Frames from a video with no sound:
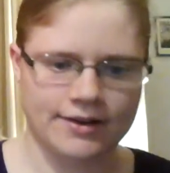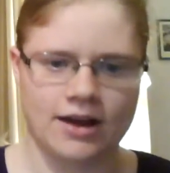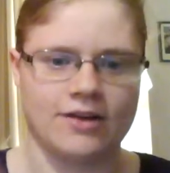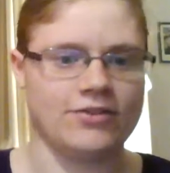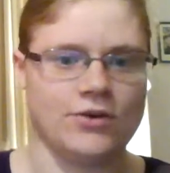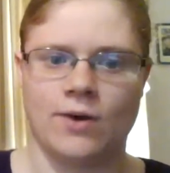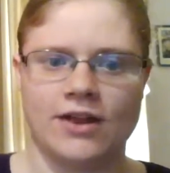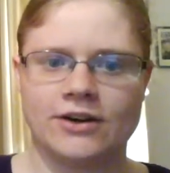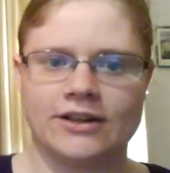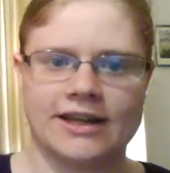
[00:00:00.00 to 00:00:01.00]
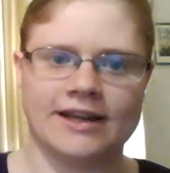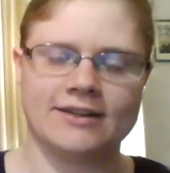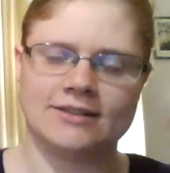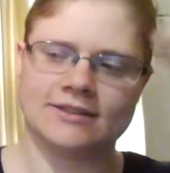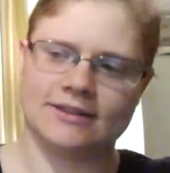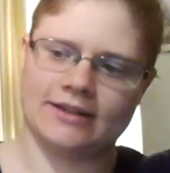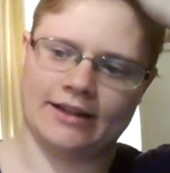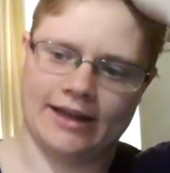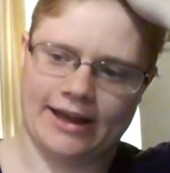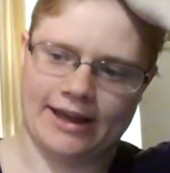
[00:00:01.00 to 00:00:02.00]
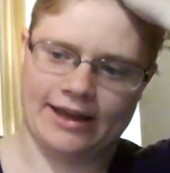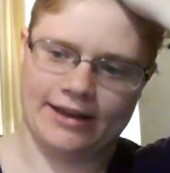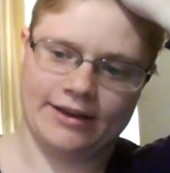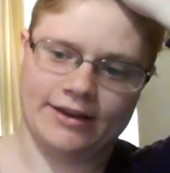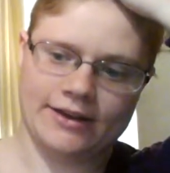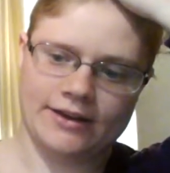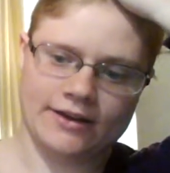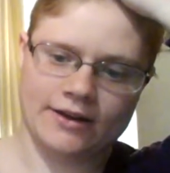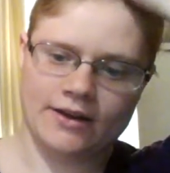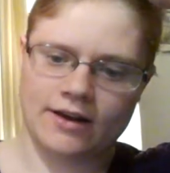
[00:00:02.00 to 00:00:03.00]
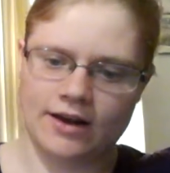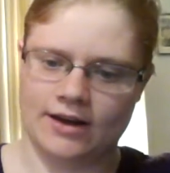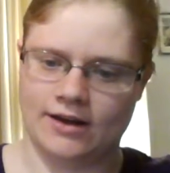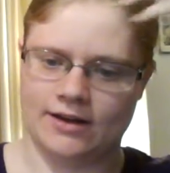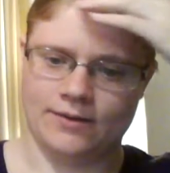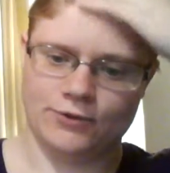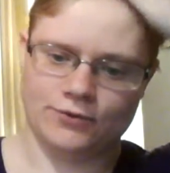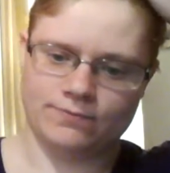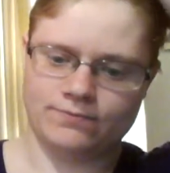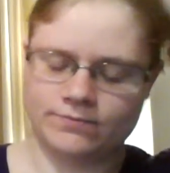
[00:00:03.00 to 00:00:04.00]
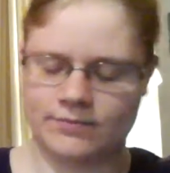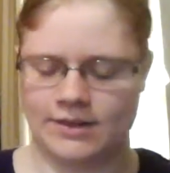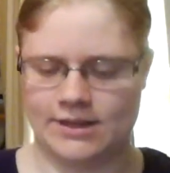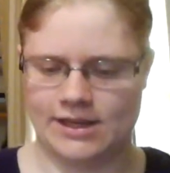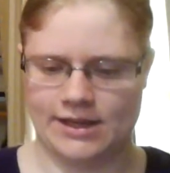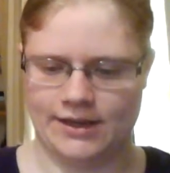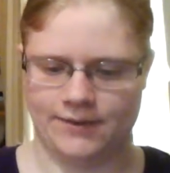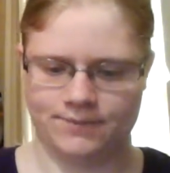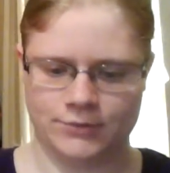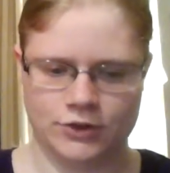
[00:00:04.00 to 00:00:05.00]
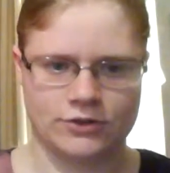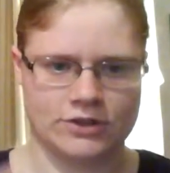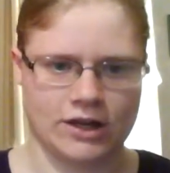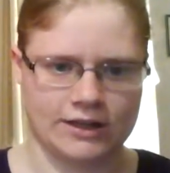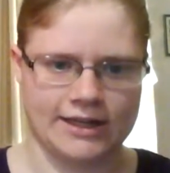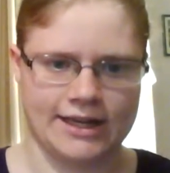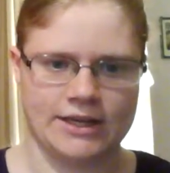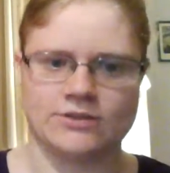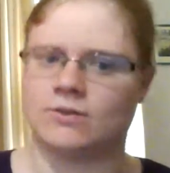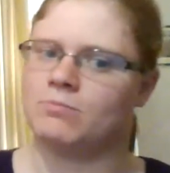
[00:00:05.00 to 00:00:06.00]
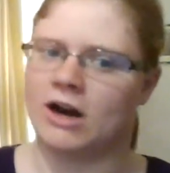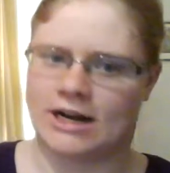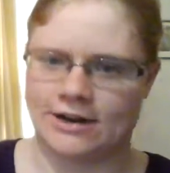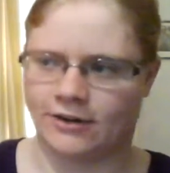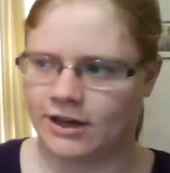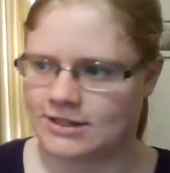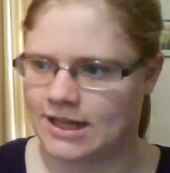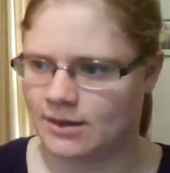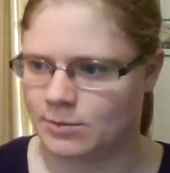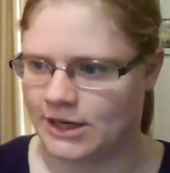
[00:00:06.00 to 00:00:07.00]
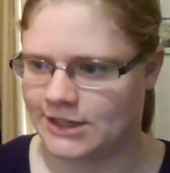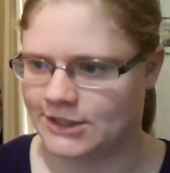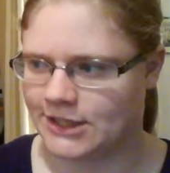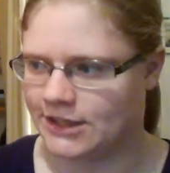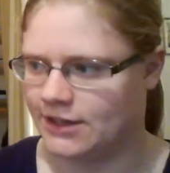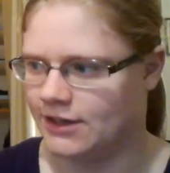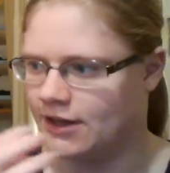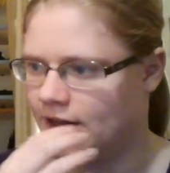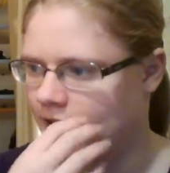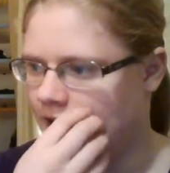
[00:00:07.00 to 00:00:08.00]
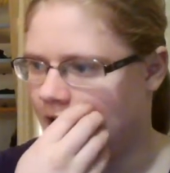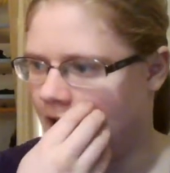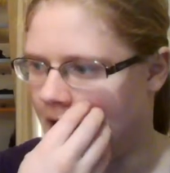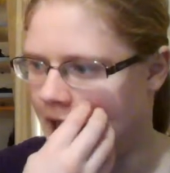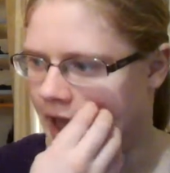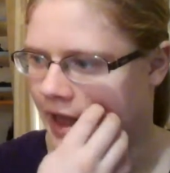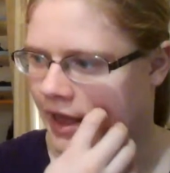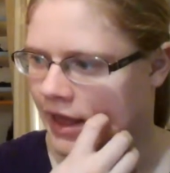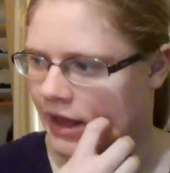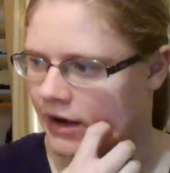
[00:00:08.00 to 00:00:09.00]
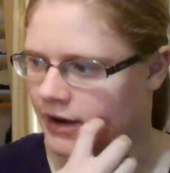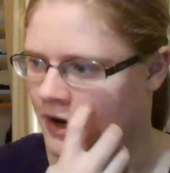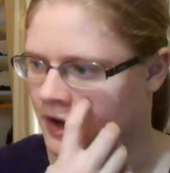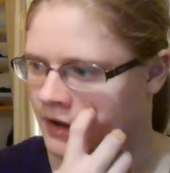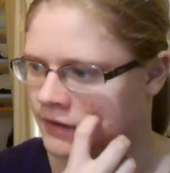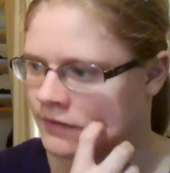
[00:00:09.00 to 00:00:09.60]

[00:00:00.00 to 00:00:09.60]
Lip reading: a few other things like the Jewish holidays, the Mardi Gras celebration, and